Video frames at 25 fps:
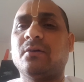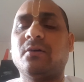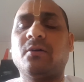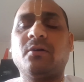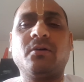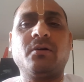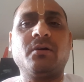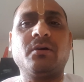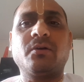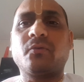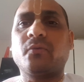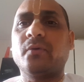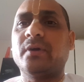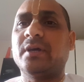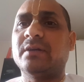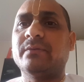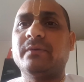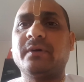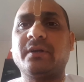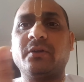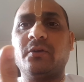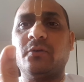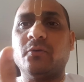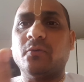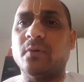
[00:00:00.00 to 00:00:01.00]
or
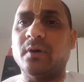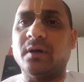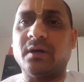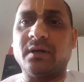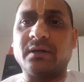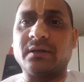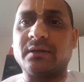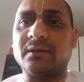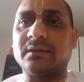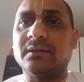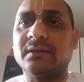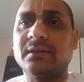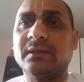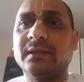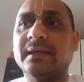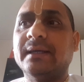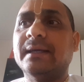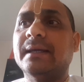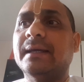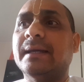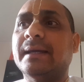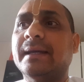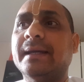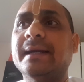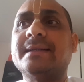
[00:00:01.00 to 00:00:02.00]
wherever you are,
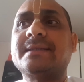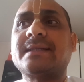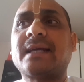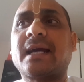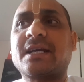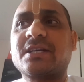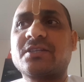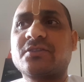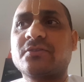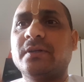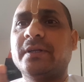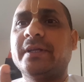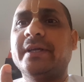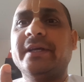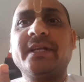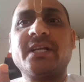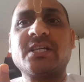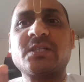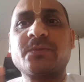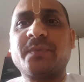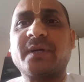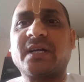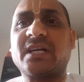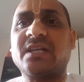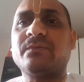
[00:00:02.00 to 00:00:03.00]
it's actually
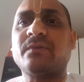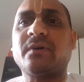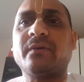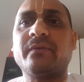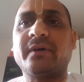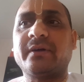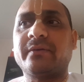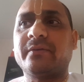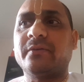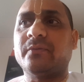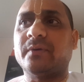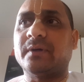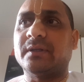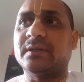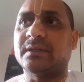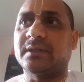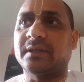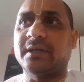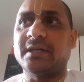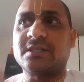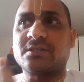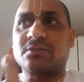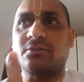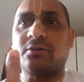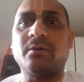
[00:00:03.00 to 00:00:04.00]
irrespective of everyone.
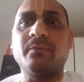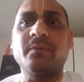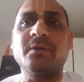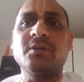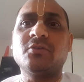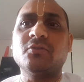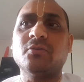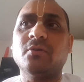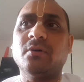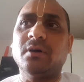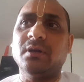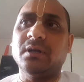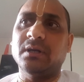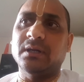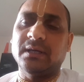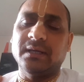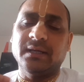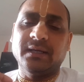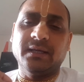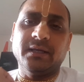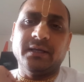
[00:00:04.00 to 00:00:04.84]
It's common to all,